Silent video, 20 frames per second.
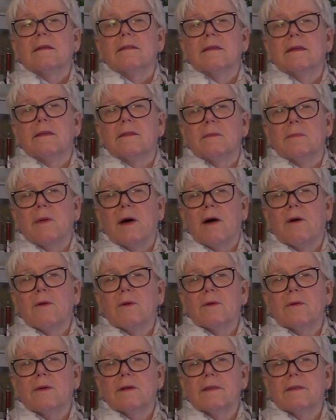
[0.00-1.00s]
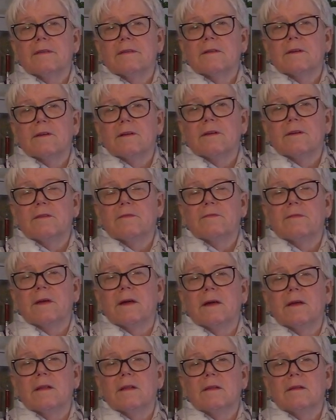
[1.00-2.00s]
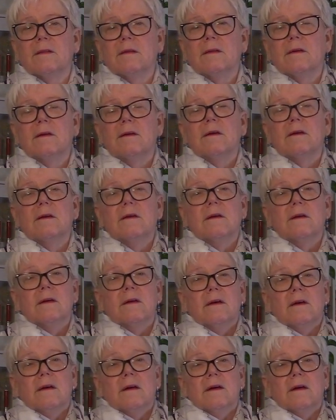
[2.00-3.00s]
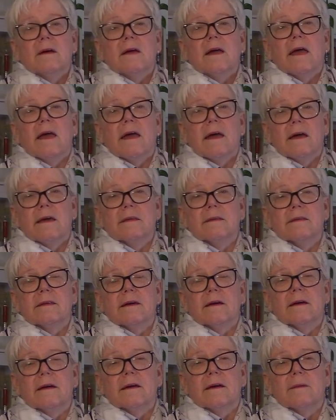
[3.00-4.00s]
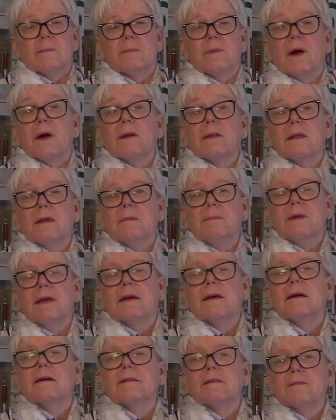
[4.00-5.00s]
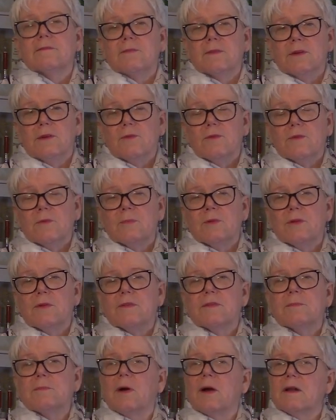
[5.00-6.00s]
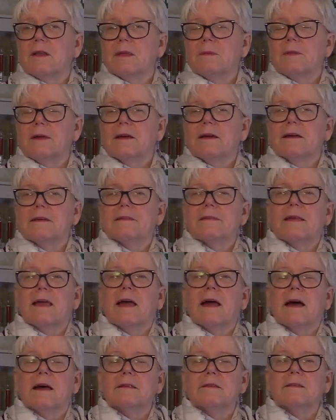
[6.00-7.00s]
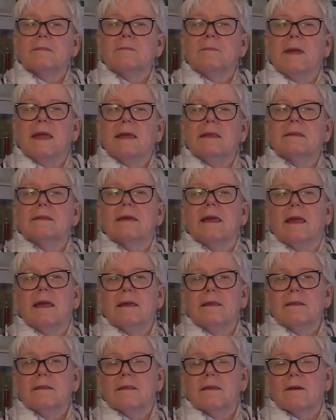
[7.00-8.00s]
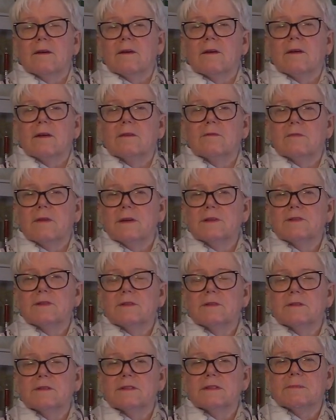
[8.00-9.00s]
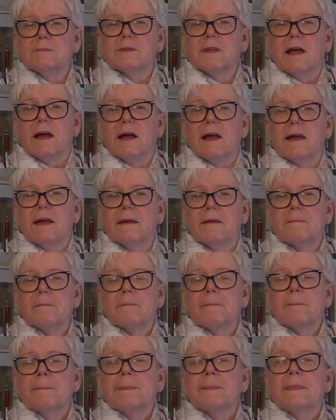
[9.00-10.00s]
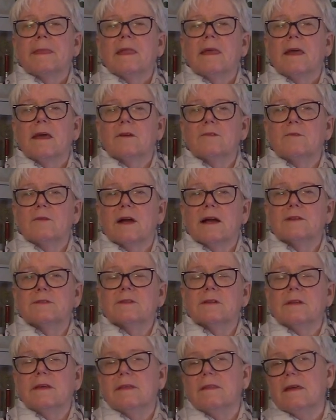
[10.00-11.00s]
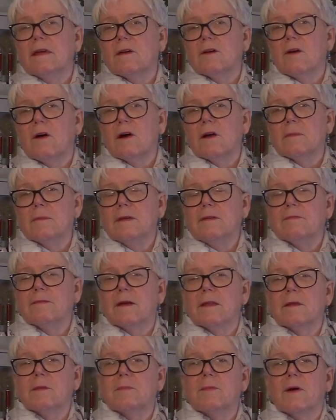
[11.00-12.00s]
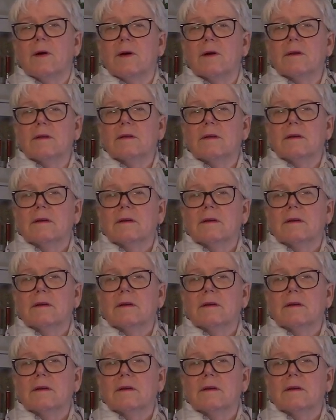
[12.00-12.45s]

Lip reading: Then the power grid started to fail. And partly because of renewables, partly because they hadn't maintained their conventional supply, and gradually the economy fell apart.